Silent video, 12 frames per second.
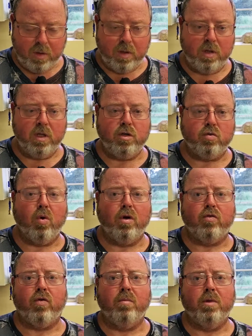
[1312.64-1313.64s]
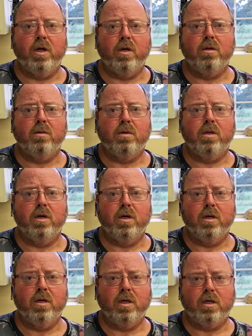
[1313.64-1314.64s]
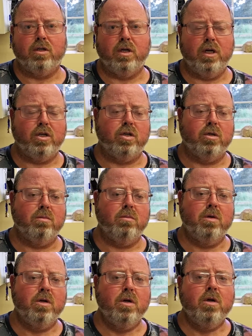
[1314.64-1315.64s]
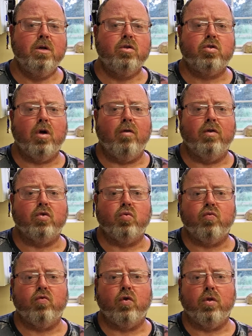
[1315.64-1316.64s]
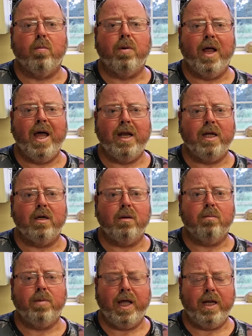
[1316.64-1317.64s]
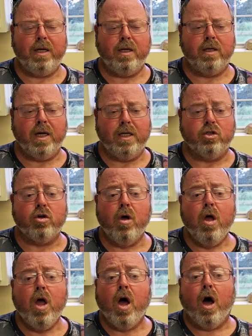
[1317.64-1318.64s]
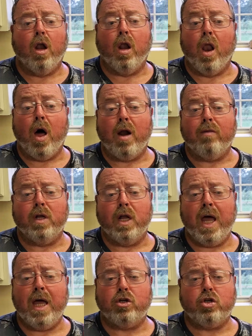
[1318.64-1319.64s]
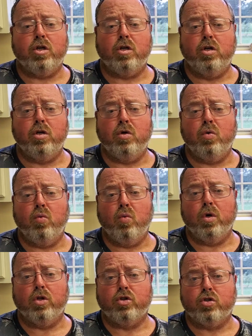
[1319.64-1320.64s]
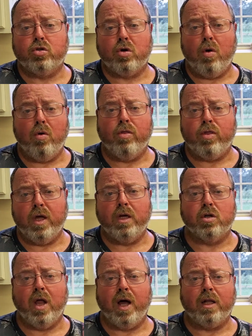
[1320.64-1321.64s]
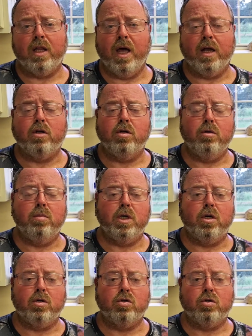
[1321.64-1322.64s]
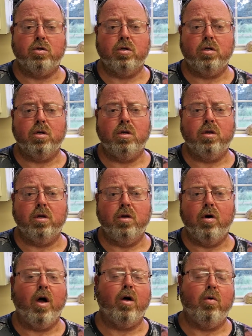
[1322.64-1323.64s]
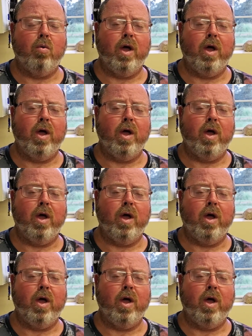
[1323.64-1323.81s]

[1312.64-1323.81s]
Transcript: these ones from the extension service for the planting dates, a lot of it has to do with certain things like that too, because they're not going to